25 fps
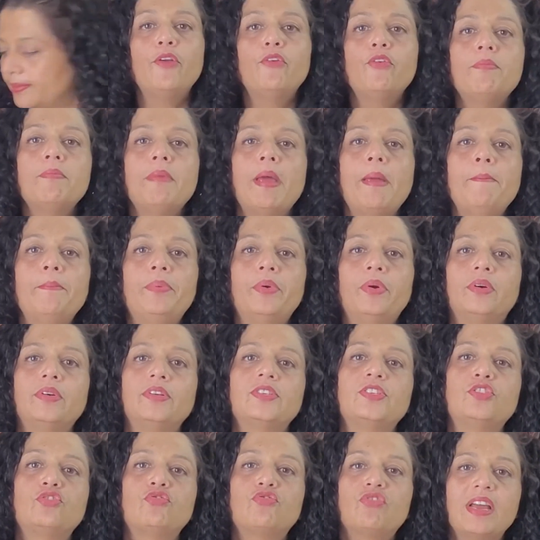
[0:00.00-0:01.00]
And remember,
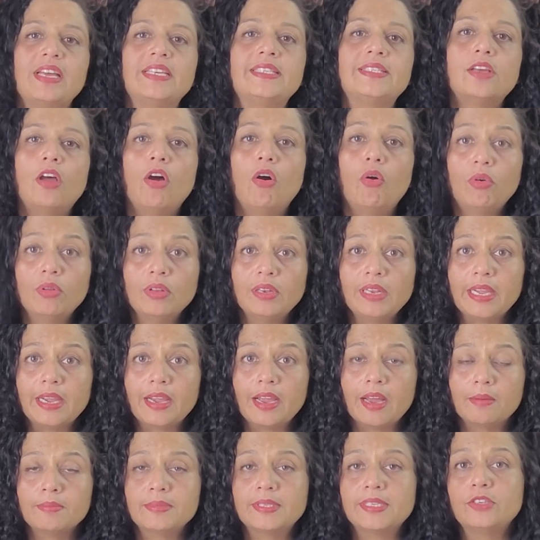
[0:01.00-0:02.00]
stress only
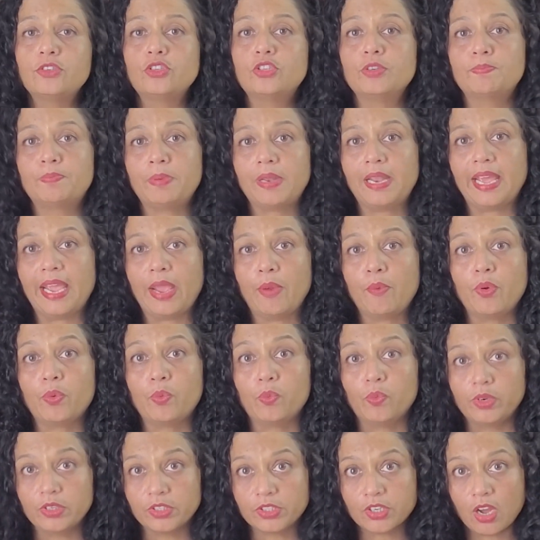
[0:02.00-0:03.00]
comes into play
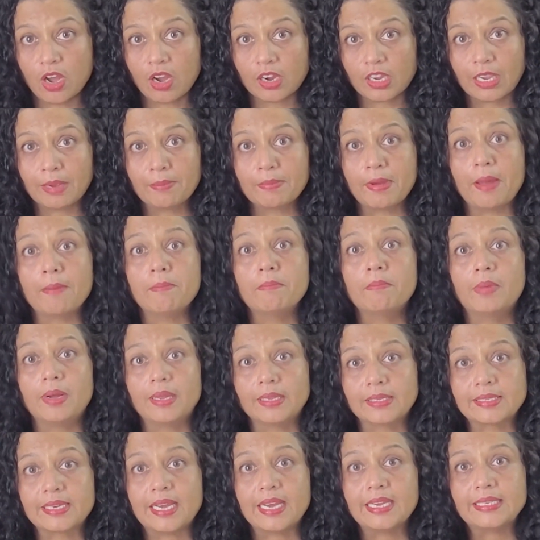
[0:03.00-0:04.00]
when we're talking about
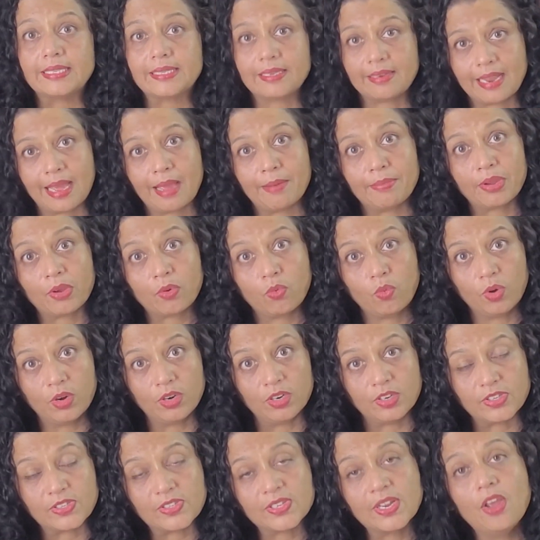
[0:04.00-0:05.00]
multisyllabic
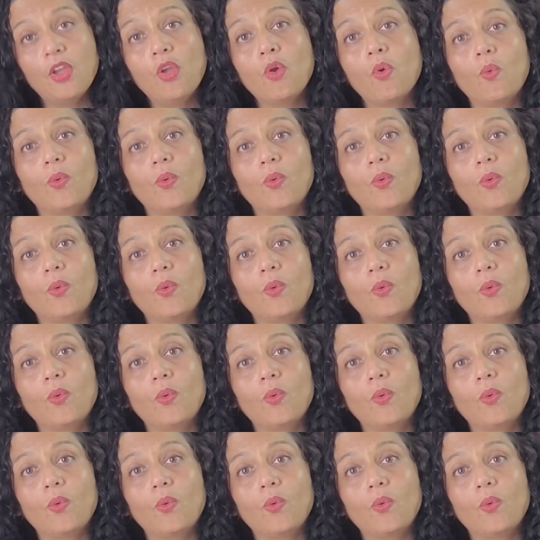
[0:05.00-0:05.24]
words,